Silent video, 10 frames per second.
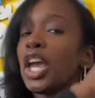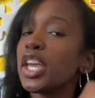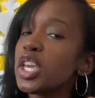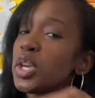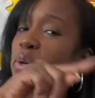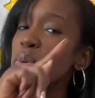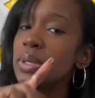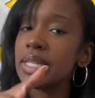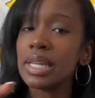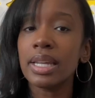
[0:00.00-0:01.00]
you
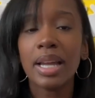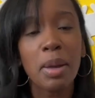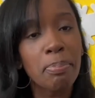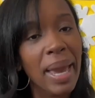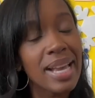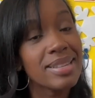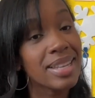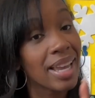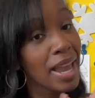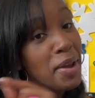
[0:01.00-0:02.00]
did
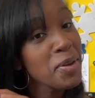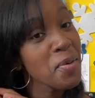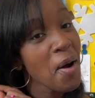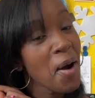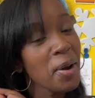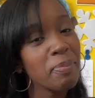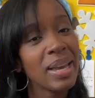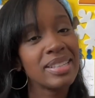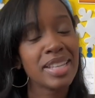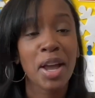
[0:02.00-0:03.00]
amazing and you are
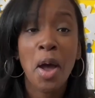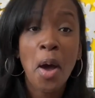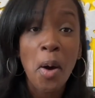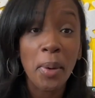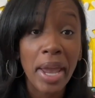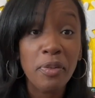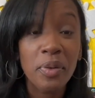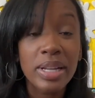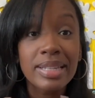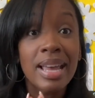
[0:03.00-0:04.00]
amazing. Okay,
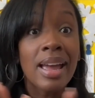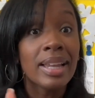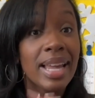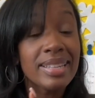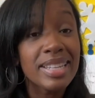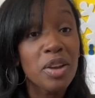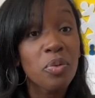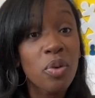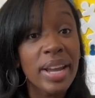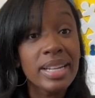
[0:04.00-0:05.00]
friends, let's
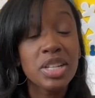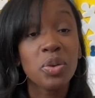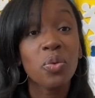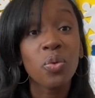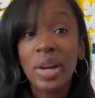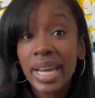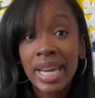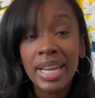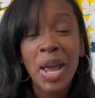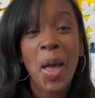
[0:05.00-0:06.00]
get ready to
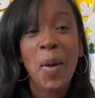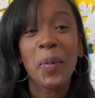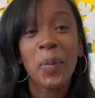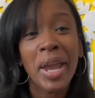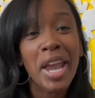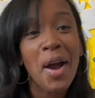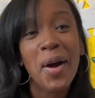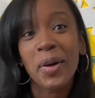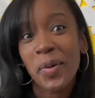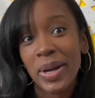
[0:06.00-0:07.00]
read. We
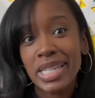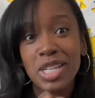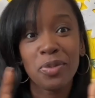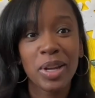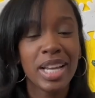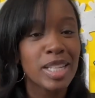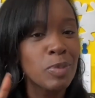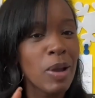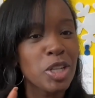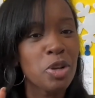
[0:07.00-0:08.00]
are going to read a
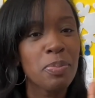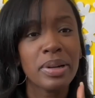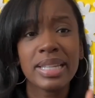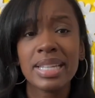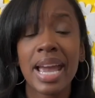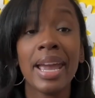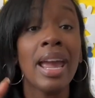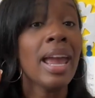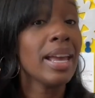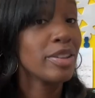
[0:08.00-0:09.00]
special book today.
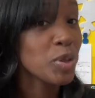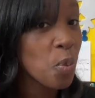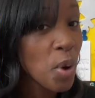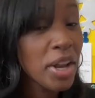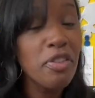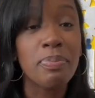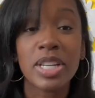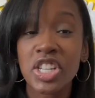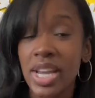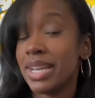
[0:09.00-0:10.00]
It's one of Miss
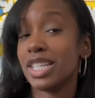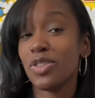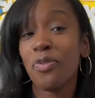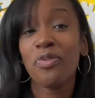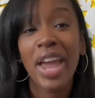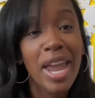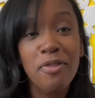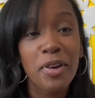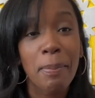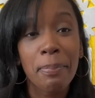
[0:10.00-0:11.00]
Shannon's
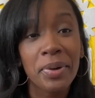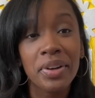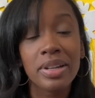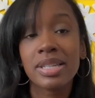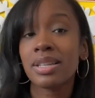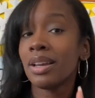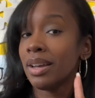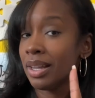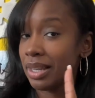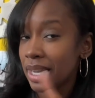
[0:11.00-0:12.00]
favorite books.
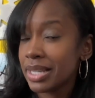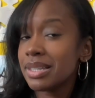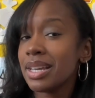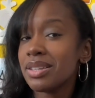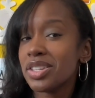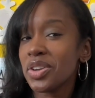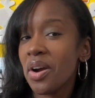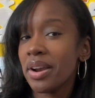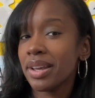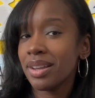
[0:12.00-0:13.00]
Let's get
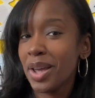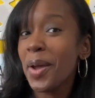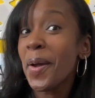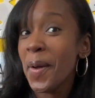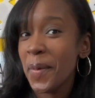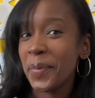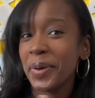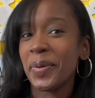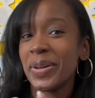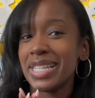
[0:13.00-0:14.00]
started.
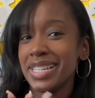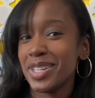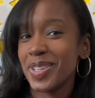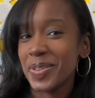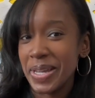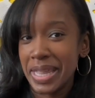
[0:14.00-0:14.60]
We're going to enjoy